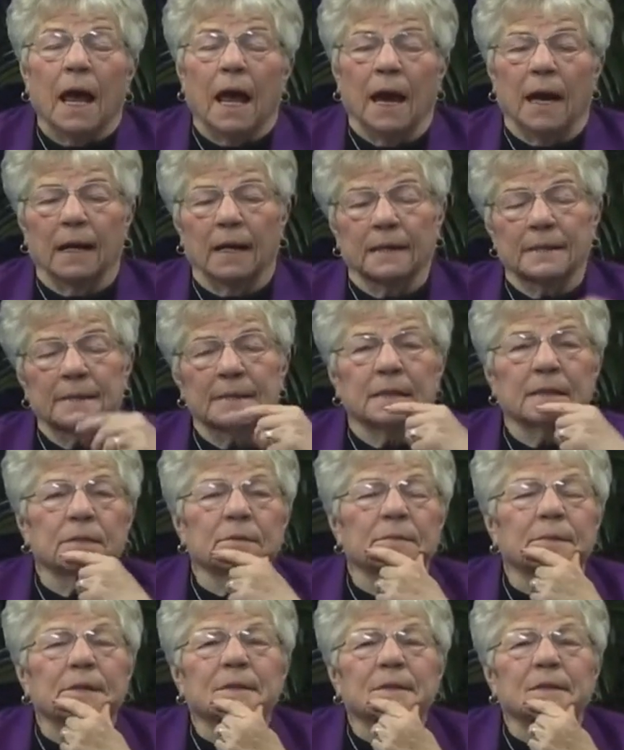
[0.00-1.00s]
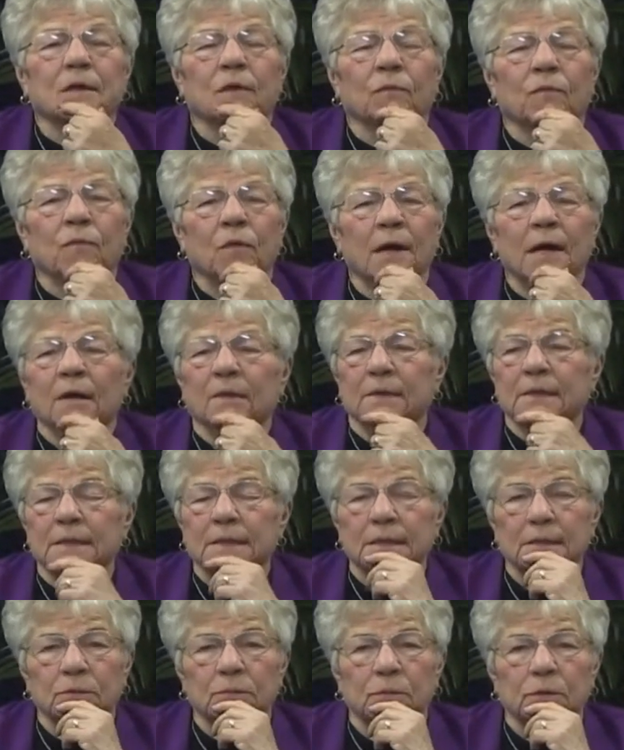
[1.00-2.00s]
And I said to myself, wow,
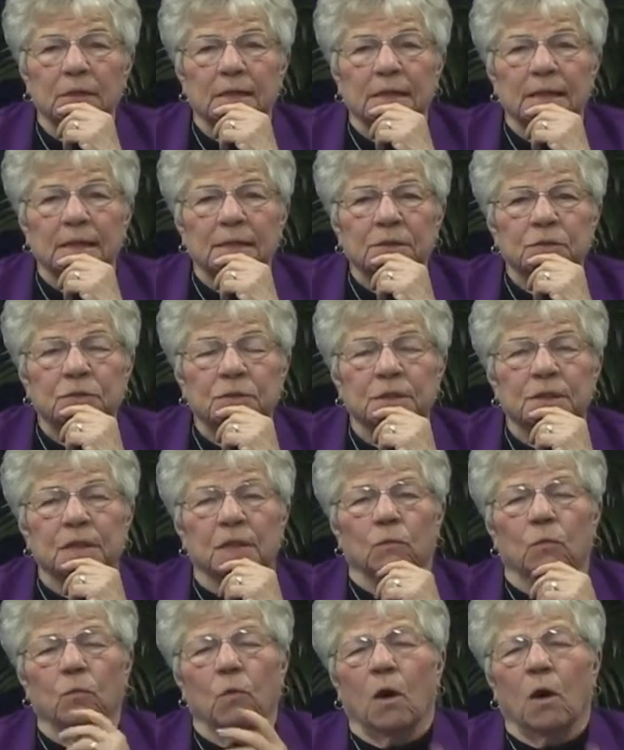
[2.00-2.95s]
this is really interesting.